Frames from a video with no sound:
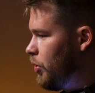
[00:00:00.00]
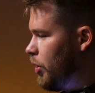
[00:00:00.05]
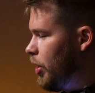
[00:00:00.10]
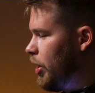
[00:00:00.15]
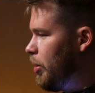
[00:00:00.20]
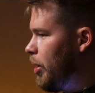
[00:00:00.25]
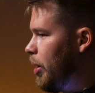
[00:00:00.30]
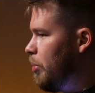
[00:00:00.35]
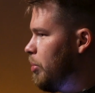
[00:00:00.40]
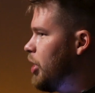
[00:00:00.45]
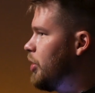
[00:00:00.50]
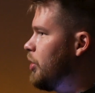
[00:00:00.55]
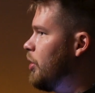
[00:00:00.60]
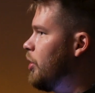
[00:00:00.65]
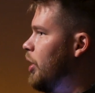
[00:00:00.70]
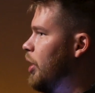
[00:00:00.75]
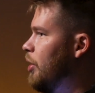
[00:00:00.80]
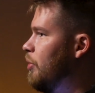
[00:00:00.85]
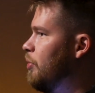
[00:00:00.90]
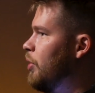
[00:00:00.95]
I
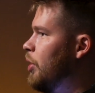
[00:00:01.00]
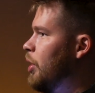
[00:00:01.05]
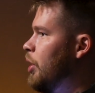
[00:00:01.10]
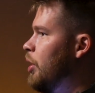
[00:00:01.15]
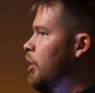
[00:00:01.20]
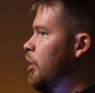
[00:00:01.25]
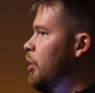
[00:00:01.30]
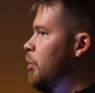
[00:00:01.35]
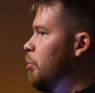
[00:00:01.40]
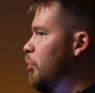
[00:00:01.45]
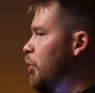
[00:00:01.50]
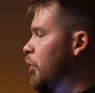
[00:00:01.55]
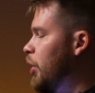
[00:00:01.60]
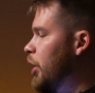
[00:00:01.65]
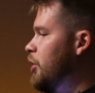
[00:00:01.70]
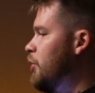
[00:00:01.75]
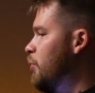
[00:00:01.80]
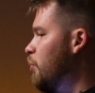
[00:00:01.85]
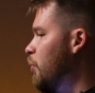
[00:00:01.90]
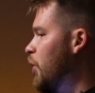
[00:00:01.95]
basically have
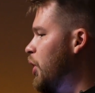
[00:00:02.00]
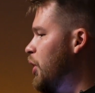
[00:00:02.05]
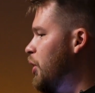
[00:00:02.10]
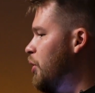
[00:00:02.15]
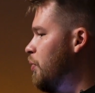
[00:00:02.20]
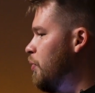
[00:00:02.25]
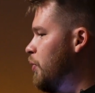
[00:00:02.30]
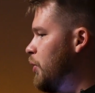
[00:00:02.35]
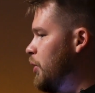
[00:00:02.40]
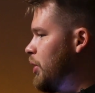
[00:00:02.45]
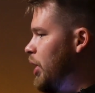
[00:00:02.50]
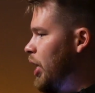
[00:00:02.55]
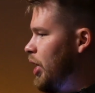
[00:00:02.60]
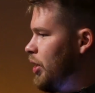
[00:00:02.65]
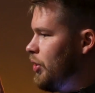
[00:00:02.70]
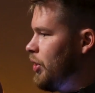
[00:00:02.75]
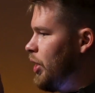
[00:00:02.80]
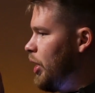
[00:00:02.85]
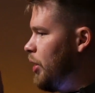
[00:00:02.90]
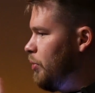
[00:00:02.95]
+1 for
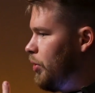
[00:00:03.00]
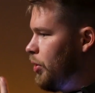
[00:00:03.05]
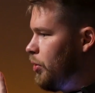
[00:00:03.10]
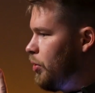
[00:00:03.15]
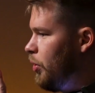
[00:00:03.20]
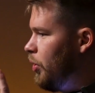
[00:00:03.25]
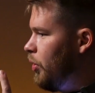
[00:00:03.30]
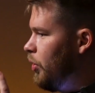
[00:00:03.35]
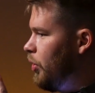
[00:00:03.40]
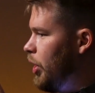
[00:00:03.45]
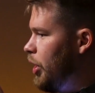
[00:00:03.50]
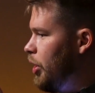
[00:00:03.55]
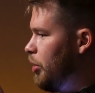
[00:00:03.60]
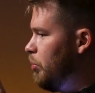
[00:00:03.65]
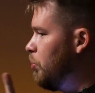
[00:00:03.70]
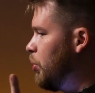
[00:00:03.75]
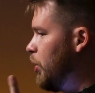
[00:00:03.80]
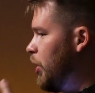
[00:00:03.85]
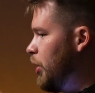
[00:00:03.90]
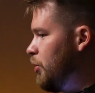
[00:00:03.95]
side-to-side recoil
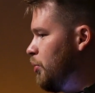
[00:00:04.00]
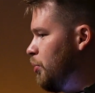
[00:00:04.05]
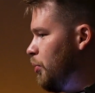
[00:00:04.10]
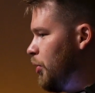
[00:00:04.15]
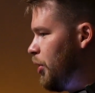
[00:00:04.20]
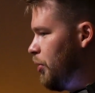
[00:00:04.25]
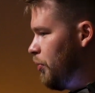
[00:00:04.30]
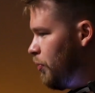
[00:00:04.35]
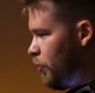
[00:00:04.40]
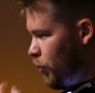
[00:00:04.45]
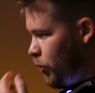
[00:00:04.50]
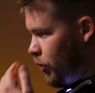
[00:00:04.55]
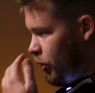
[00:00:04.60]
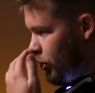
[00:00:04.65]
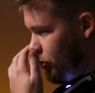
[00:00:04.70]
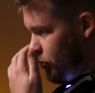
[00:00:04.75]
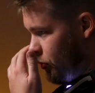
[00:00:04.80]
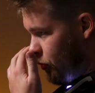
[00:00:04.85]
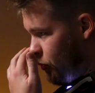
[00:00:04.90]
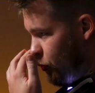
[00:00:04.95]
and +1
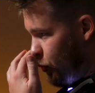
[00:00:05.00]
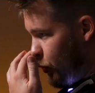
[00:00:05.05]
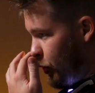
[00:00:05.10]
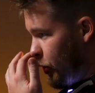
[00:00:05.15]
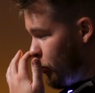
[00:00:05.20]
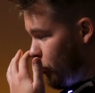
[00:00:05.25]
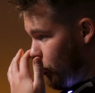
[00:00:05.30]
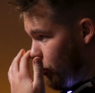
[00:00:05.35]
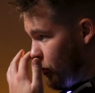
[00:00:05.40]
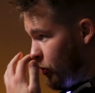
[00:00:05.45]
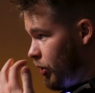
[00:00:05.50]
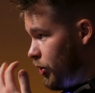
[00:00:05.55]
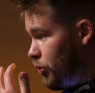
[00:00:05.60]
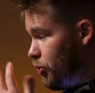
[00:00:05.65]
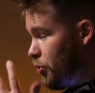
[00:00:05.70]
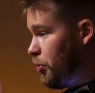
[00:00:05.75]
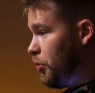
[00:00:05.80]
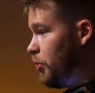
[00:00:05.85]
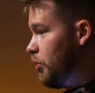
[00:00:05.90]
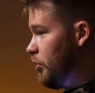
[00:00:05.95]
for recoil
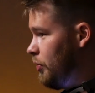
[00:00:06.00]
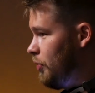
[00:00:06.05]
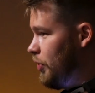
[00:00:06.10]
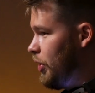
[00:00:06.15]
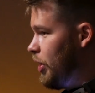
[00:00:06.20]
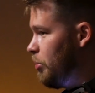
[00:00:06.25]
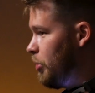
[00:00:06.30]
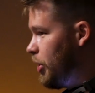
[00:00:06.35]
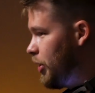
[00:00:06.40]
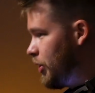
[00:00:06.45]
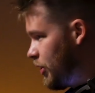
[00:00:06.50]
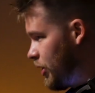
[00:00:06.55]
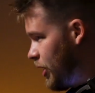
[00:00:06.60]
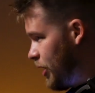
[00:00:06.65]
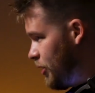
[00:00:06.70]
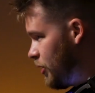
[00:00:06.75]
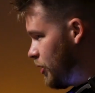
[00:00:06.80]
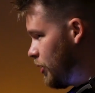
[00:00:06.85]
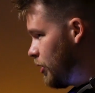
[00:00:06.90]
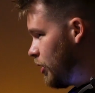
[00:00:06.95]
control, if that makes
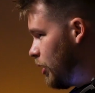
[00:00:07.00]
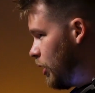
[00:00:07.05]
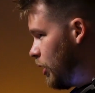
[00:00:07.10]
sense.